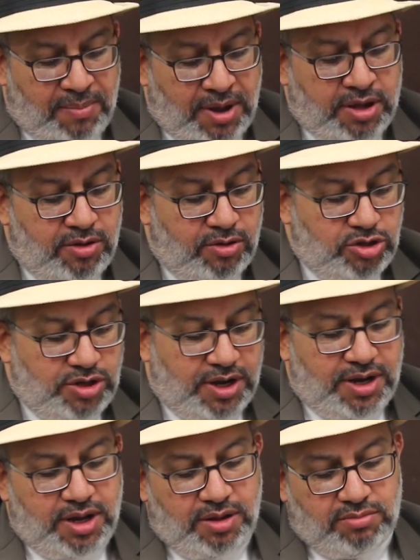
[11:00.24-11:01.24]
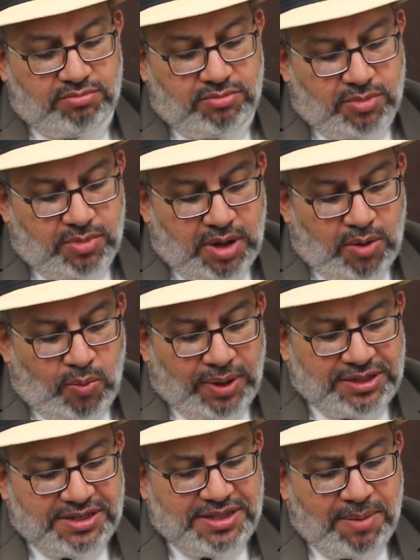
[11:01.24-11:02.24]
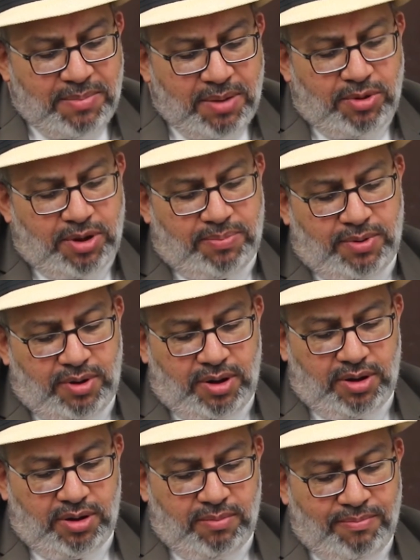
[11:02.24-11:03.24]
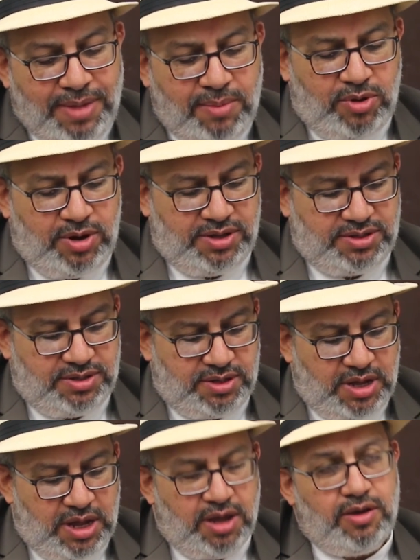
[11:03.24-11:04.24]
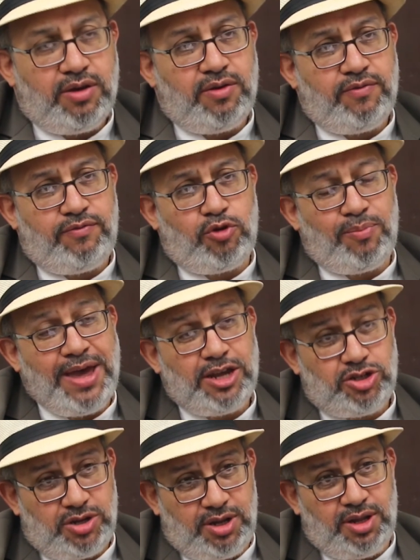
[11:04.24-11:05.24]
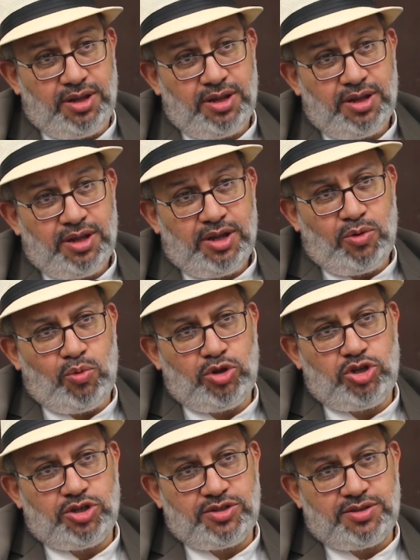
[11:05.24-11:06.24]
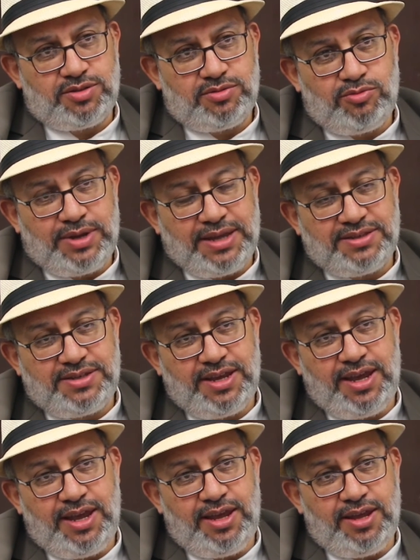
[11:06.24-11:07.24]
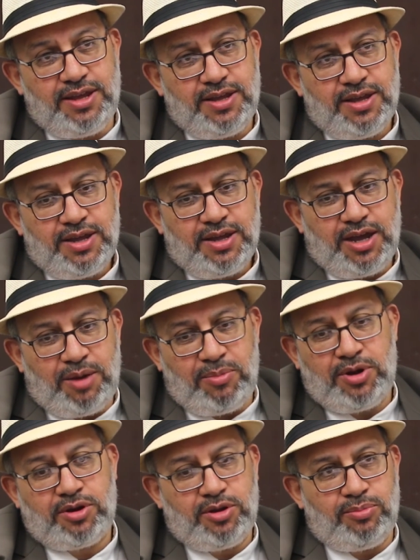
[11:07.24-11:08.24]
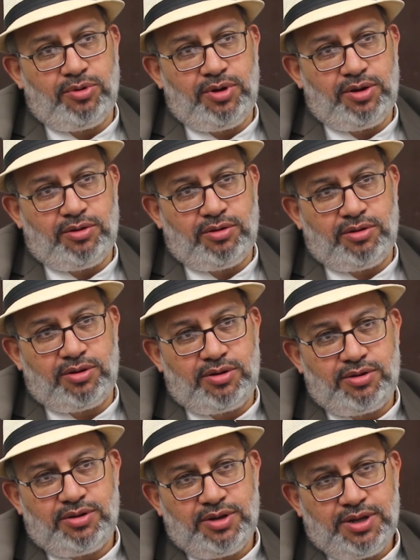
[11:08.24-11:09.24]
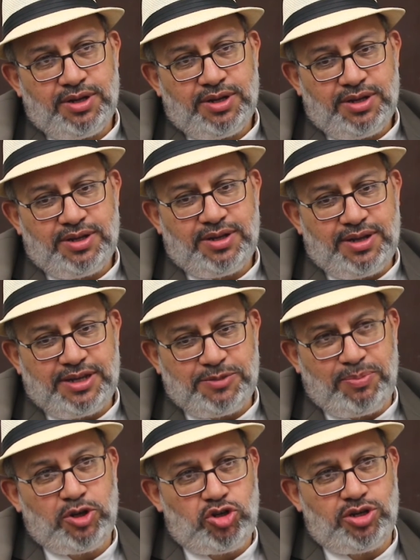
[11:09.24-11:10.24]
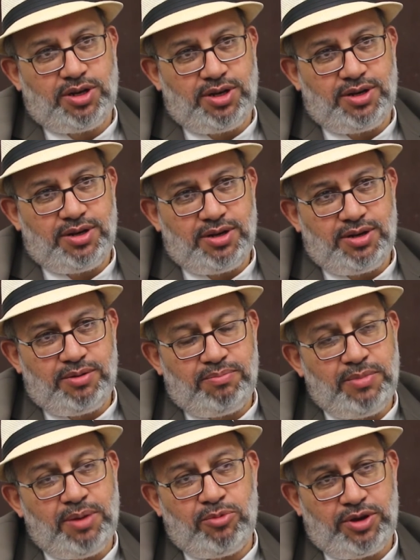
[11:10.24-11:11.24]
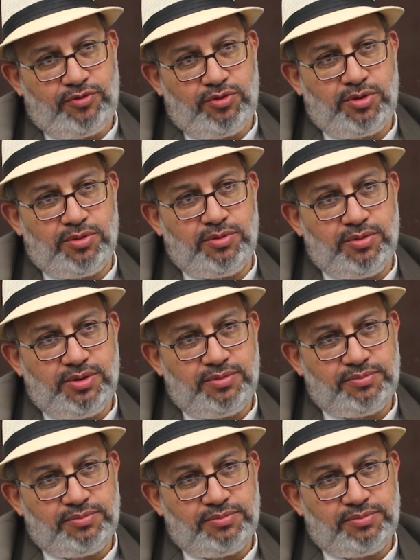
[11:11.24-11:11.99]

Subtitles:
Among your journey, what is the memorable memories from ASHRAE, which is, we can say, a remarkable or a special memory for you?